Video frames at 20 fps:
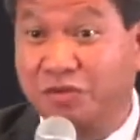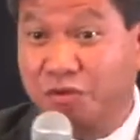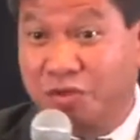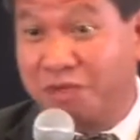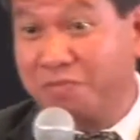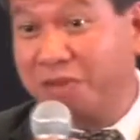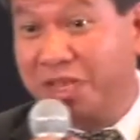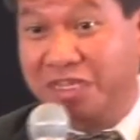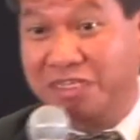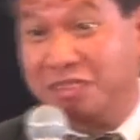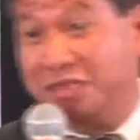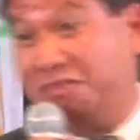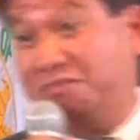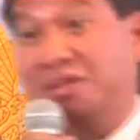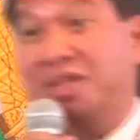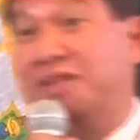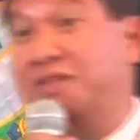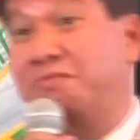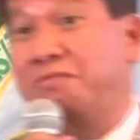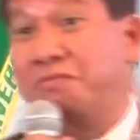to replace
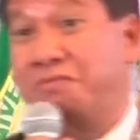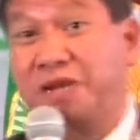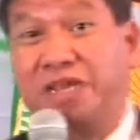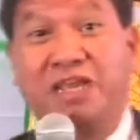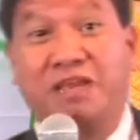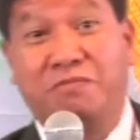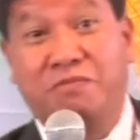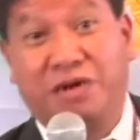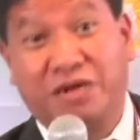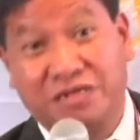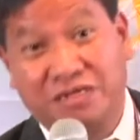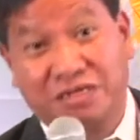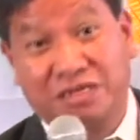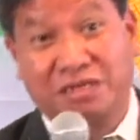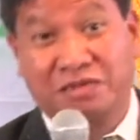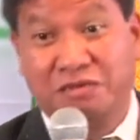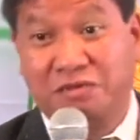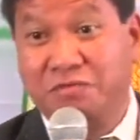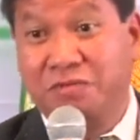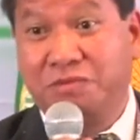breaking parts
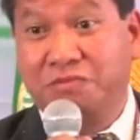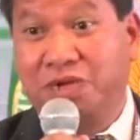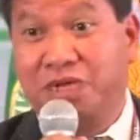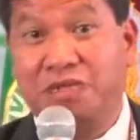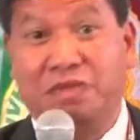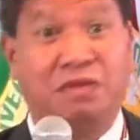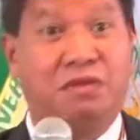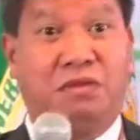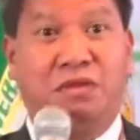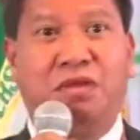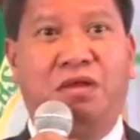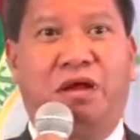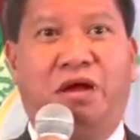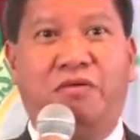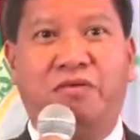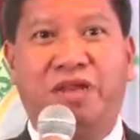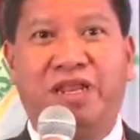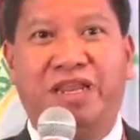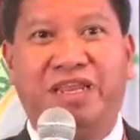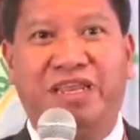in the human body.
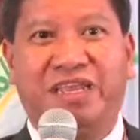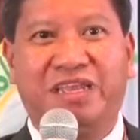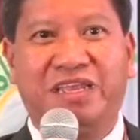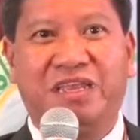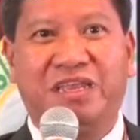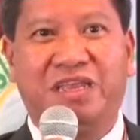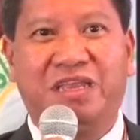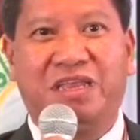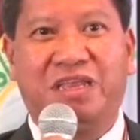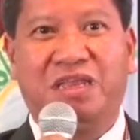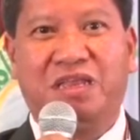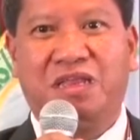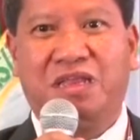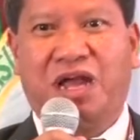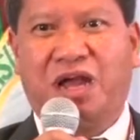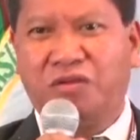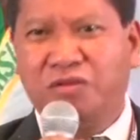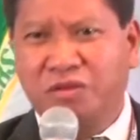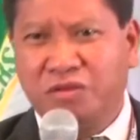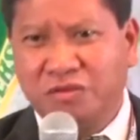Oh, really?
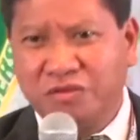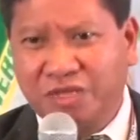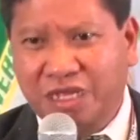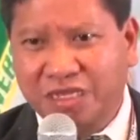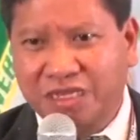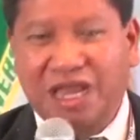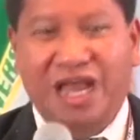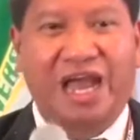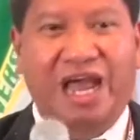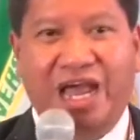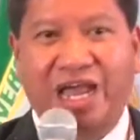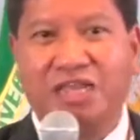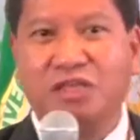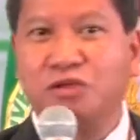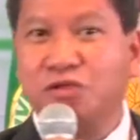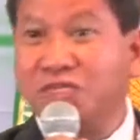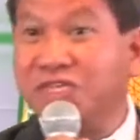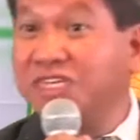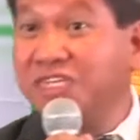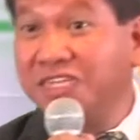How do you do that? Ah,
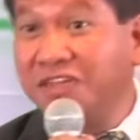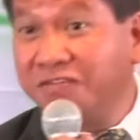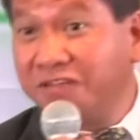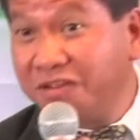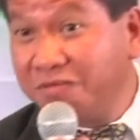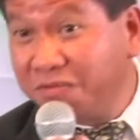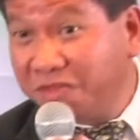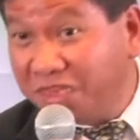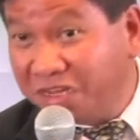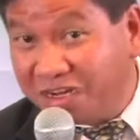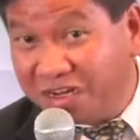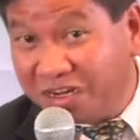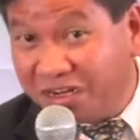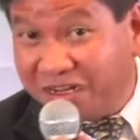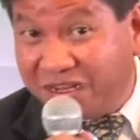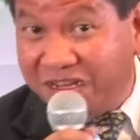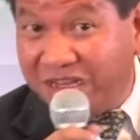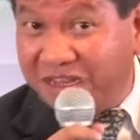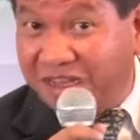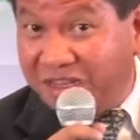use this different
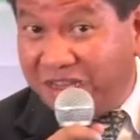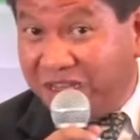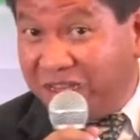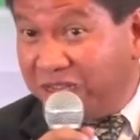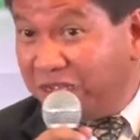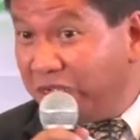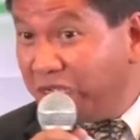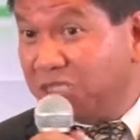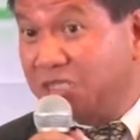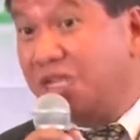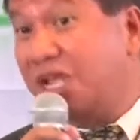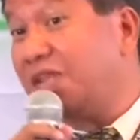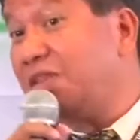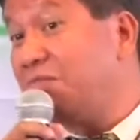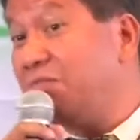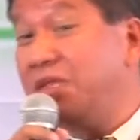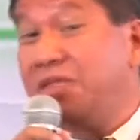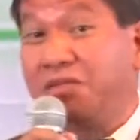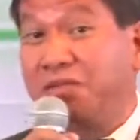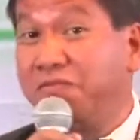material that's
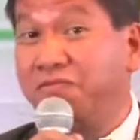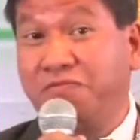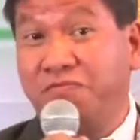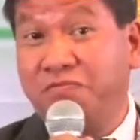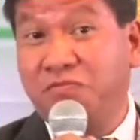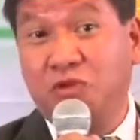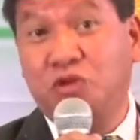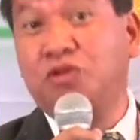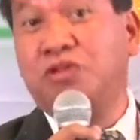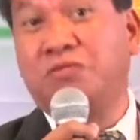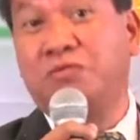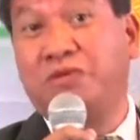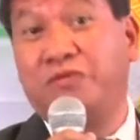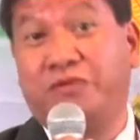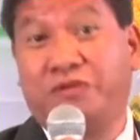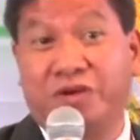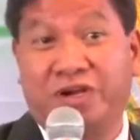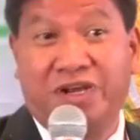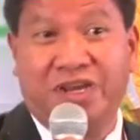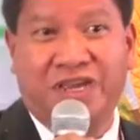not been used
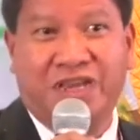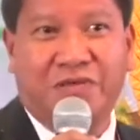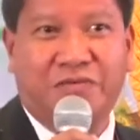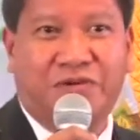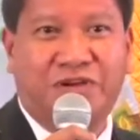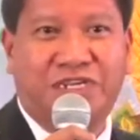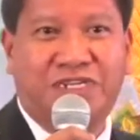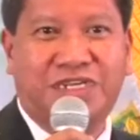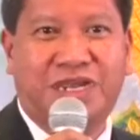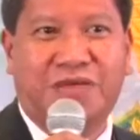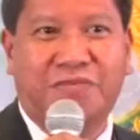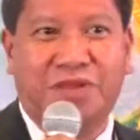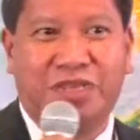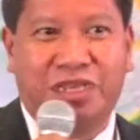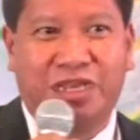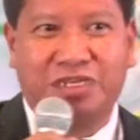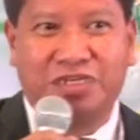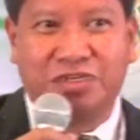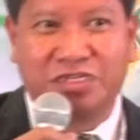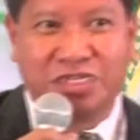before for these
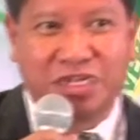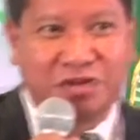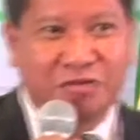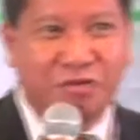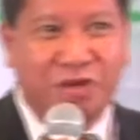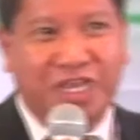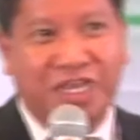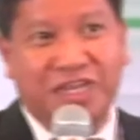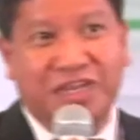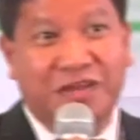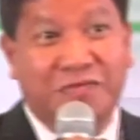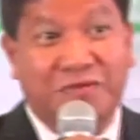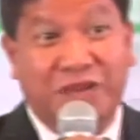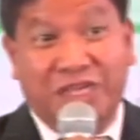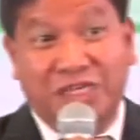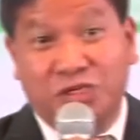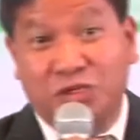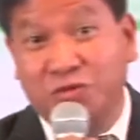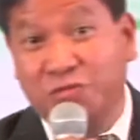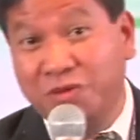applications, and we can
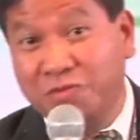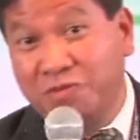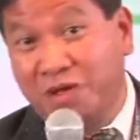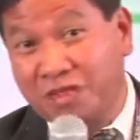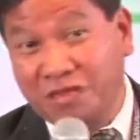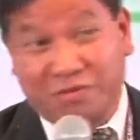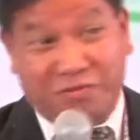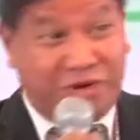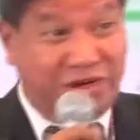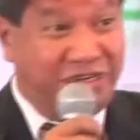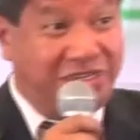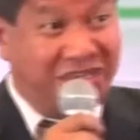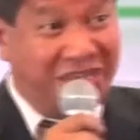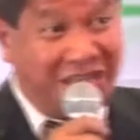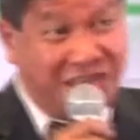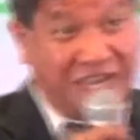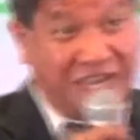replace human body parts